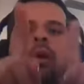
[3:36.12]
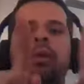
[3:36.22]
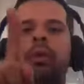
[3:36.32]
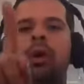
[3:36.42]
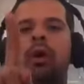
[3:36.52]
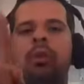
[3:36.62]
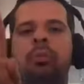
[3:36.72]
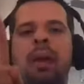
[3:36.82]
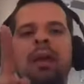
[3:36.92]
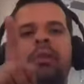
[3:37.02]
So
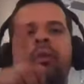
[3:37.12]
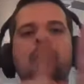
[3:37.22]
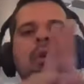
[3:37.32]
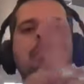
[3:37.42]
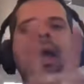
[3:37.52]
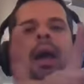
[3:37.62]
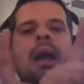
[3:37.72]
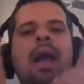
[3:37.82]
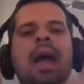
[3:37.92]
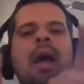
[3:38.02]
space is all about
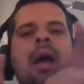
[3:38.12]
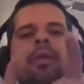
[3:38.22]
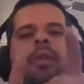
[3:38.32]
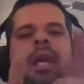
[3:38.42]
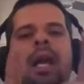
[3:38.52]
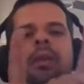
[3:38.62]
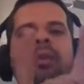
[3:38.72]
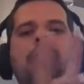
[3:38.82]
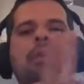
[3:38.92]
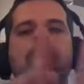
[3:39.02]
how the
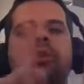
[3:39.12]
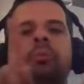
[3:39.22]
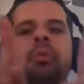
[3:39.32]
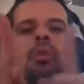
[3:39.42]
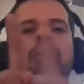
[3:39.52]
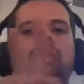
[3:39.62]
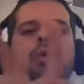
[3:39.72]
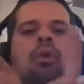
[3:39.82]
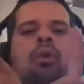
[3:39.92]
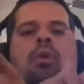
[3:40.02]
dancers
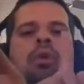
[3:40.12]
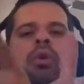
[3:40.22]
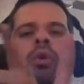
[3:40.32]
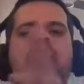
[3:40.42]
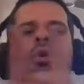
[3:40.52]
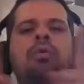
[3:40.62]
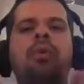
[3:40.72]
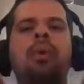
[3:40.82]
move